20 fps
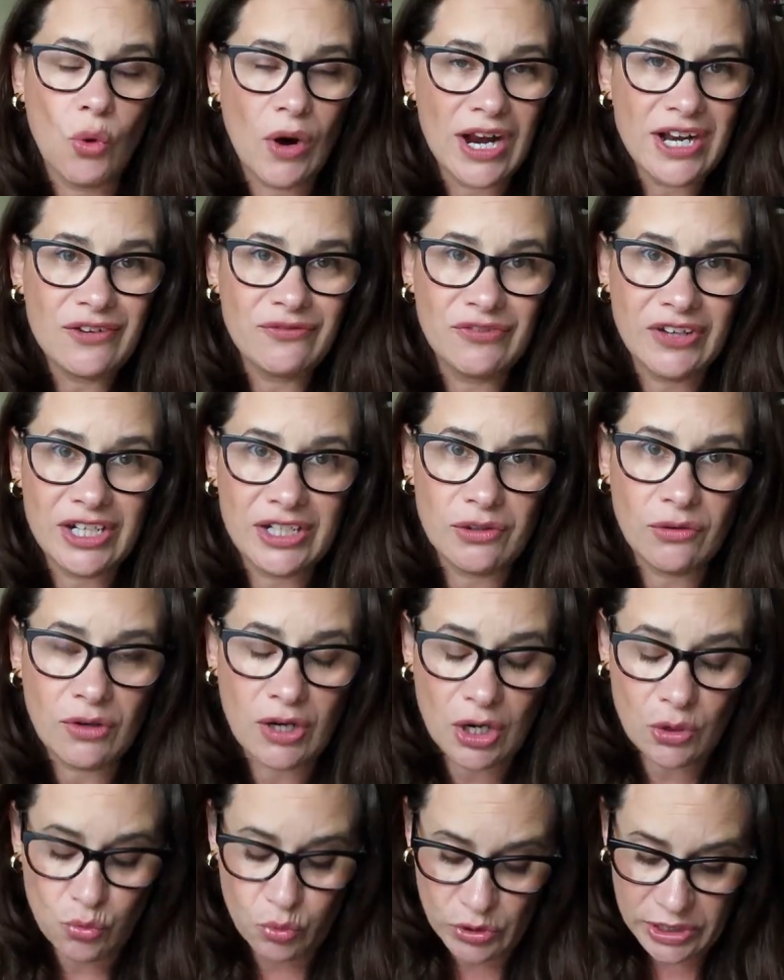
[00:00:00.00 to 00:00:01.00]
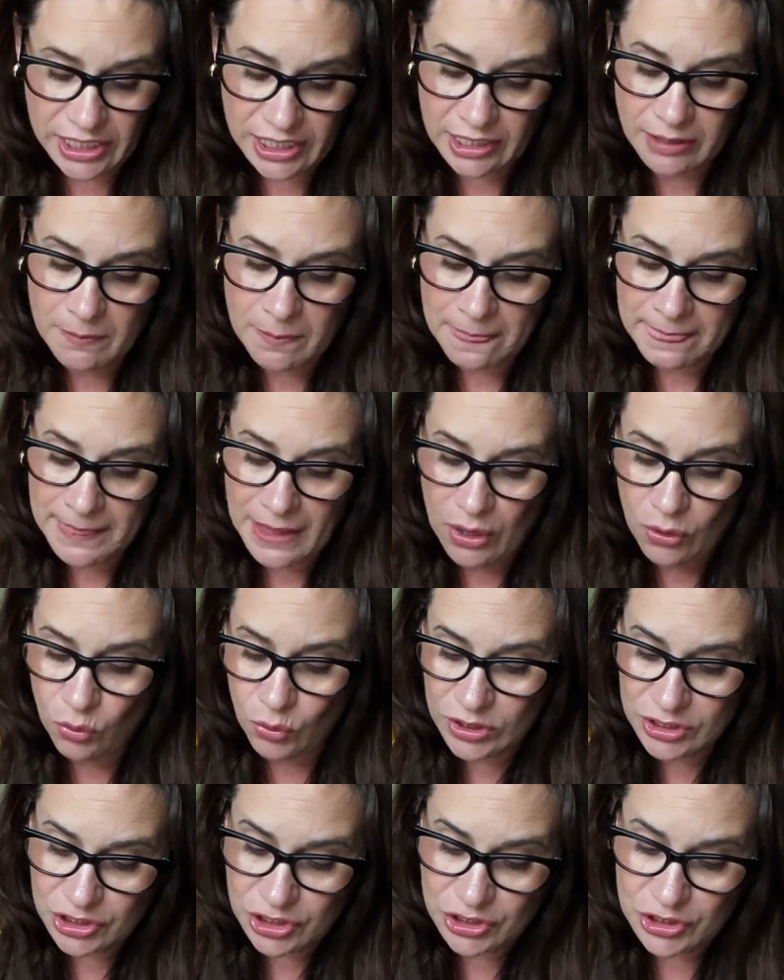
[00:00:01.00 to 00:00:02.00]
one video a week. I
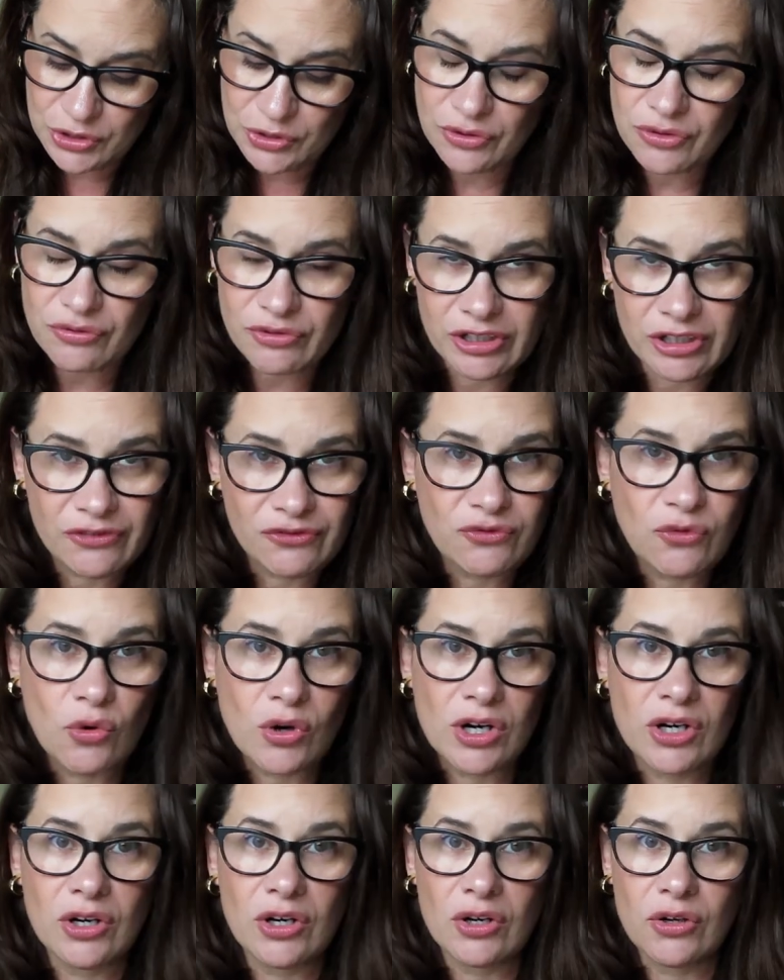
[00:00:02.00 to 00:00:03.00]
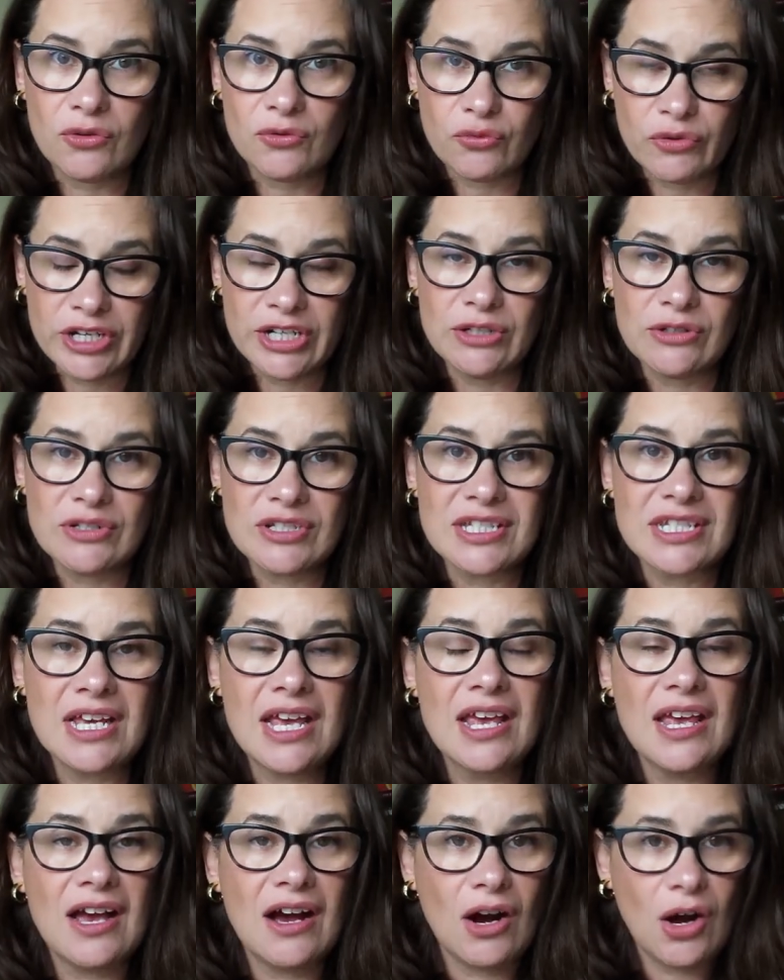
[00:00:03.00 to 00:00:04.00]
want to do three to four reels
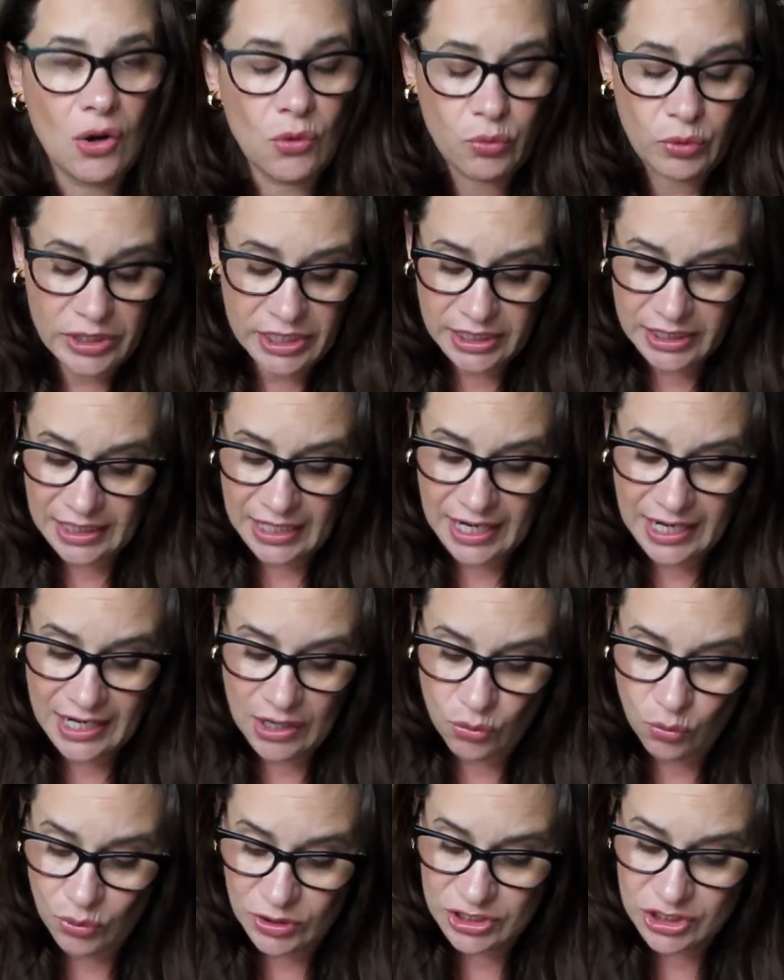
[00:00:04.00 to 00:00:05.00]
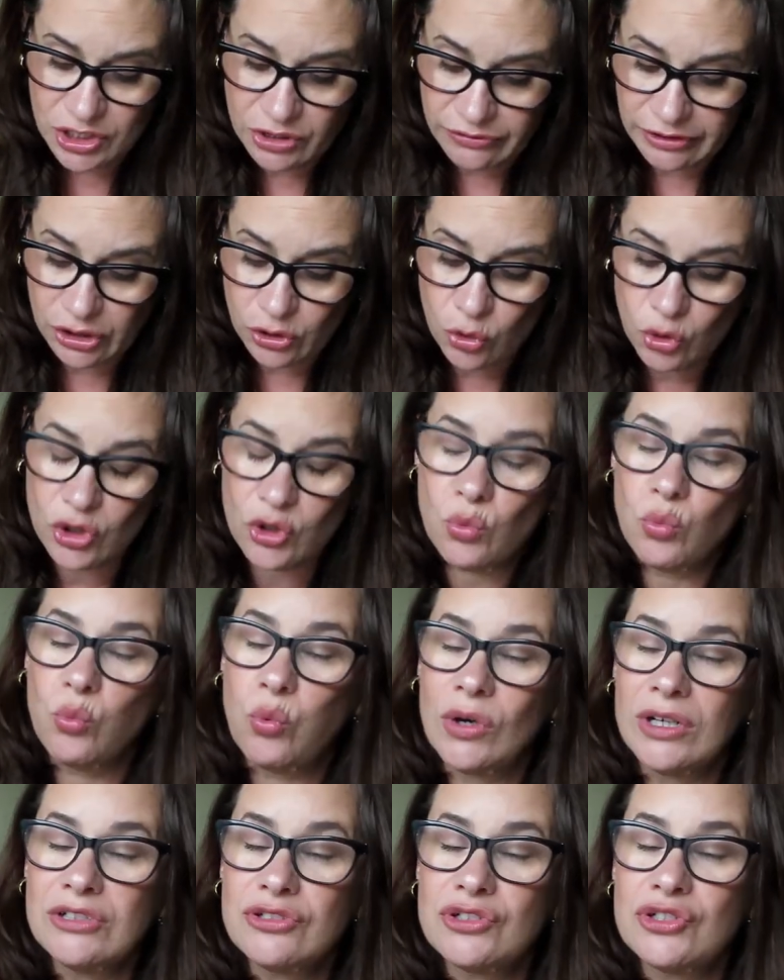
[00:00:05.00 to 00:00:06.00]
a week, and I want to record
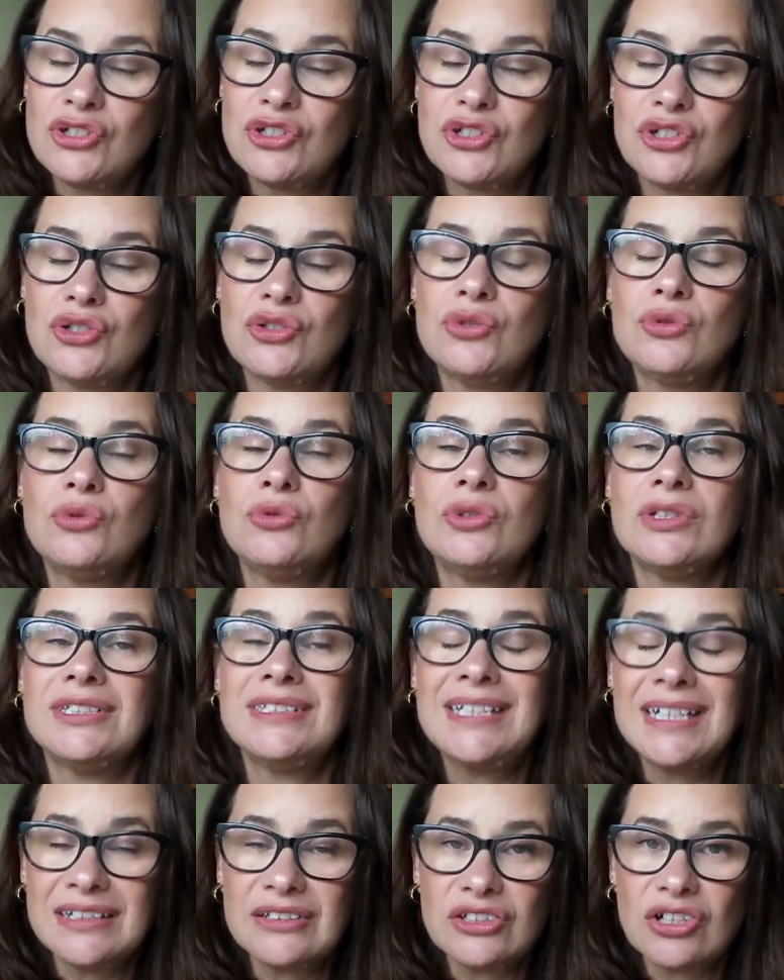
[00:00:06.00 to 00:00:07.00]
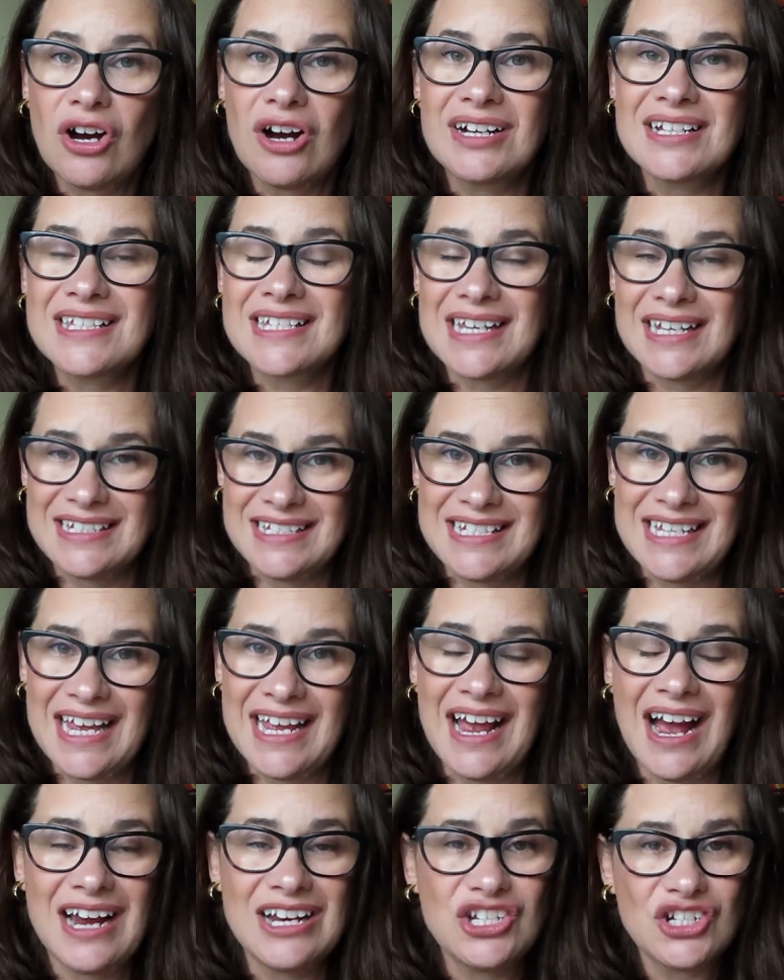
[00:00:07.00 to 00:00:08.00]
one to two TikToks a
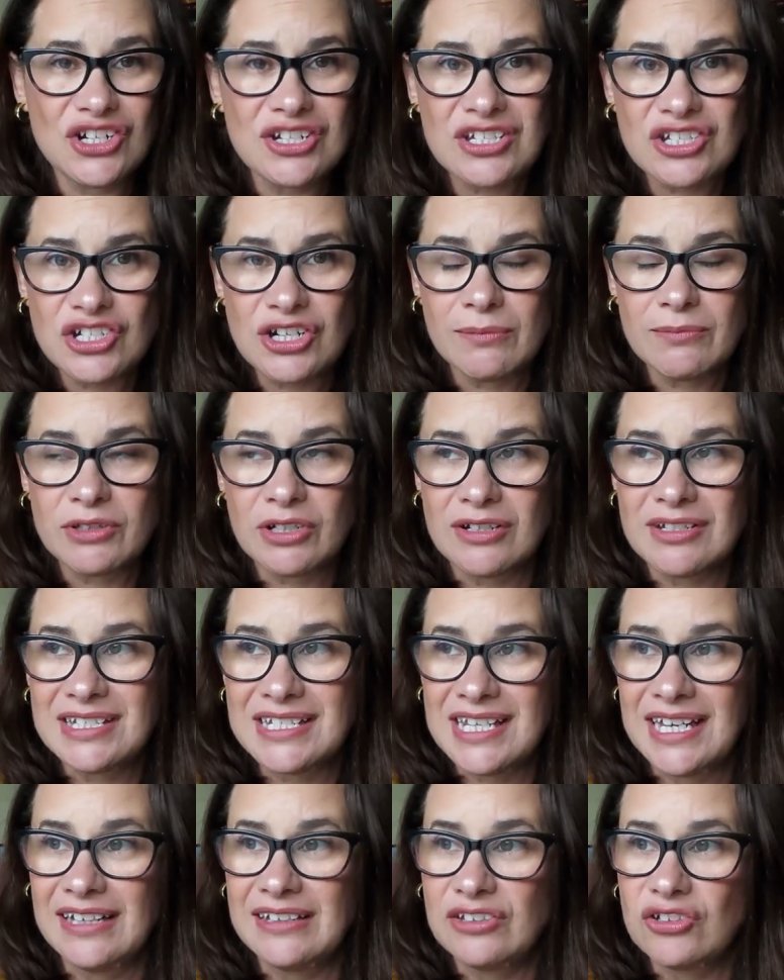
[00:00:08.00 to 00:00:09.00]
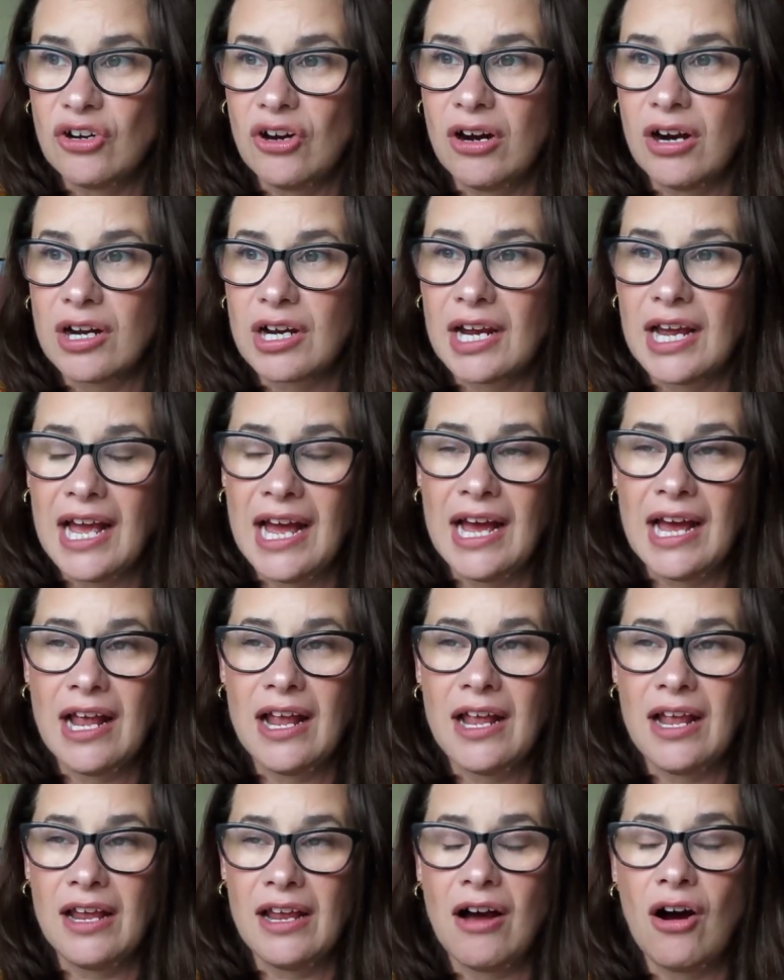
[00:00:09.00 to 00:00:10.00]
day. I just jumped on TikTok
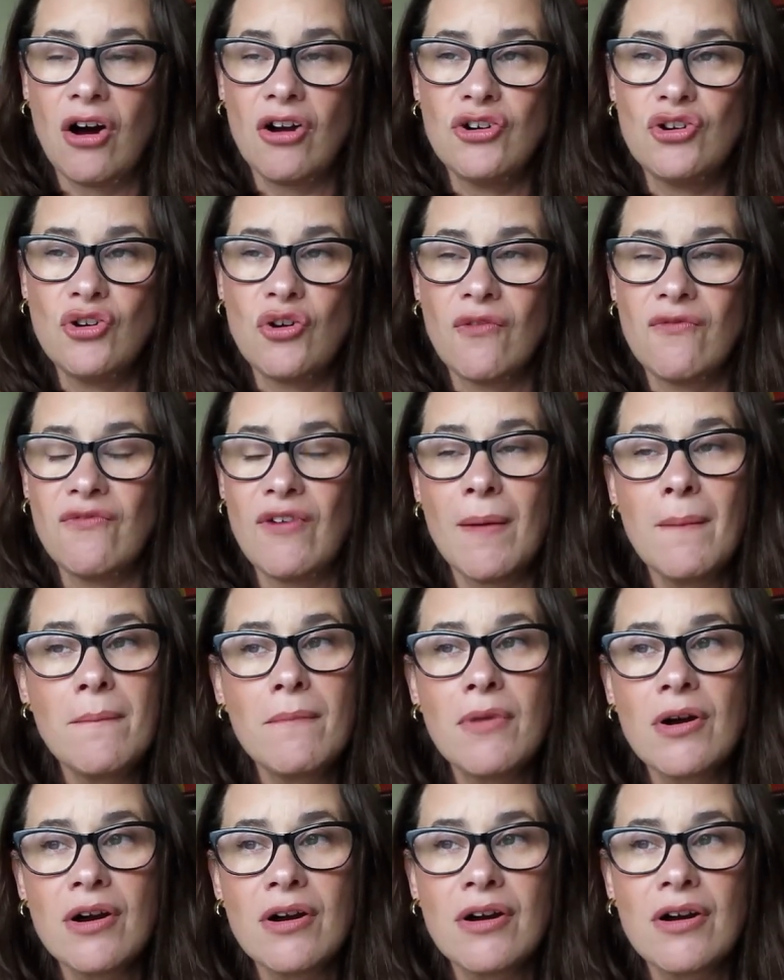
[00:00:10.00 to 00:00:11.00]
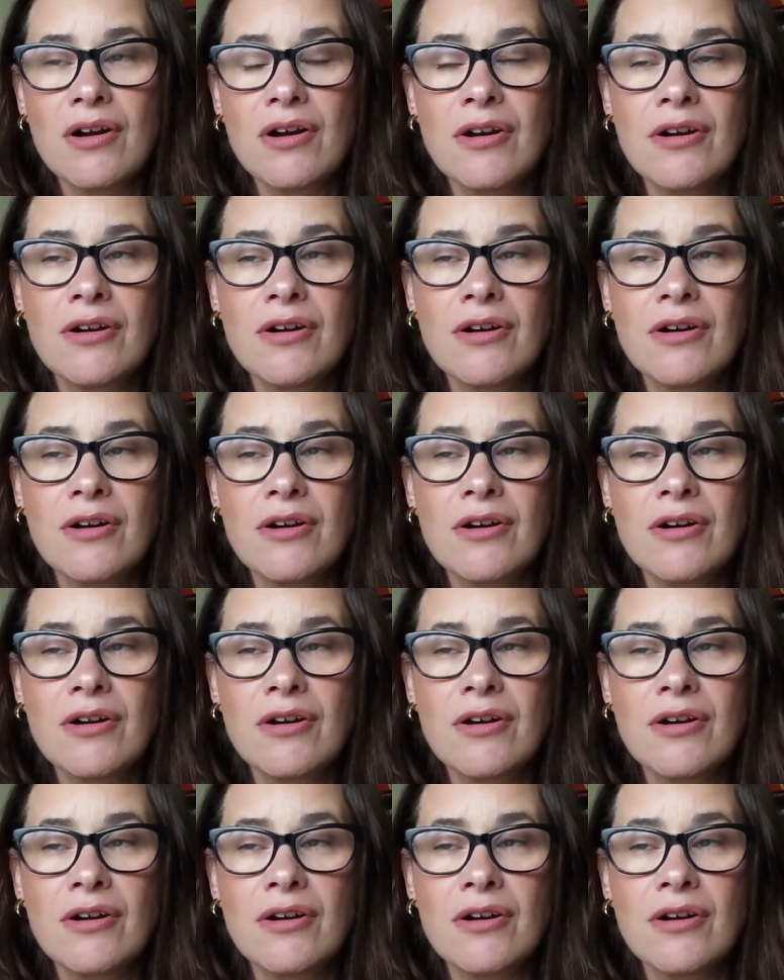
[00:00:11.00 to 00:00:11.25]
at, on November